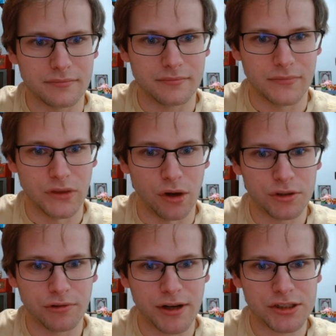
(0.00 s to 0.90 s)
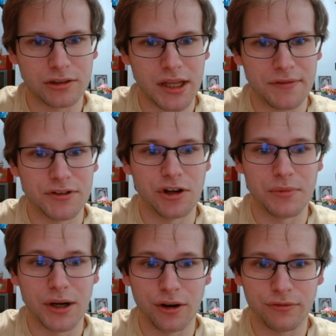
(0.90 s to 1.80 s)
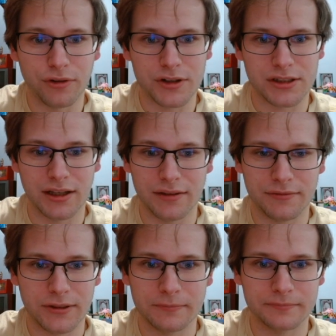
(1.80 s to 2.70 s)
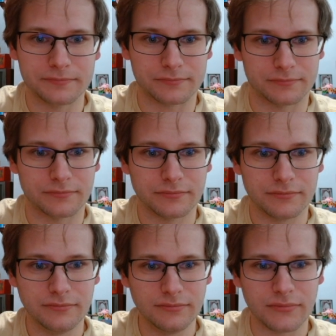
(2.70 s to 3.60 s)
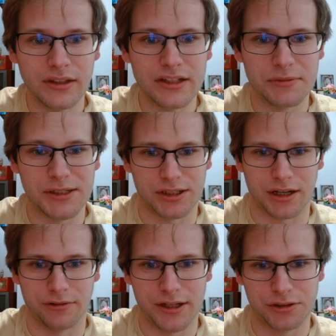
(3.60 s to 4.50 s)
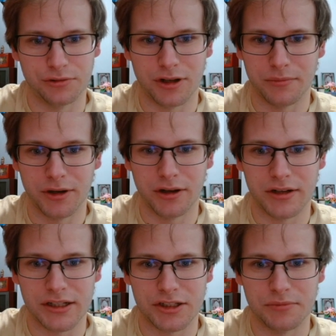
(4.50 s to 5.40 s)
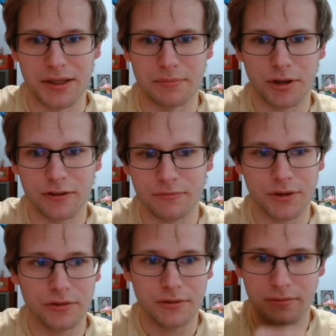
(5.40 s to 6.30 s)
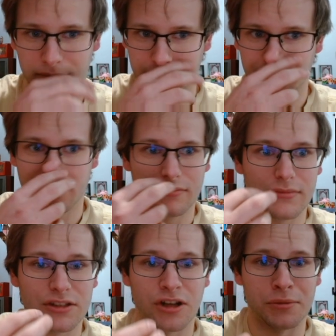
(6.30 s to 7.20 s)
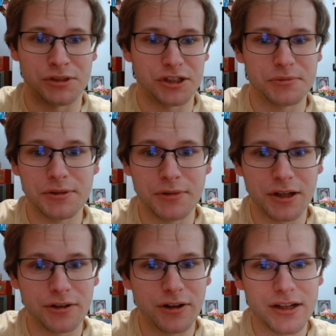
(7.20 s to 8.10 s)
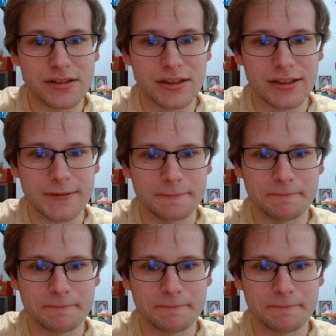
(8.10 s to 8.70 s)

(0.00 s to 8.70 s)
No Torrential left. No Mirror Force left. Needs to be Sakuretsu Armor. Needs to be Book of Moon. Solemn Judgment will go crazy.